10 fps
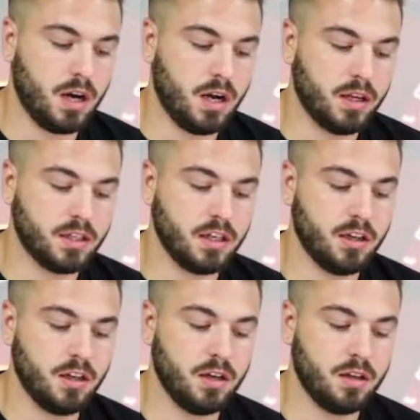like I
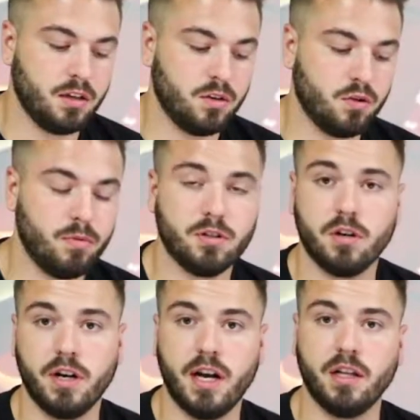said, the doorbell's
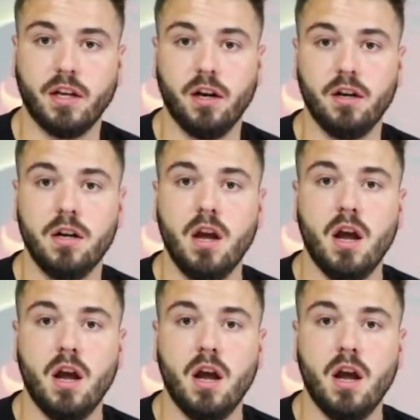already out there,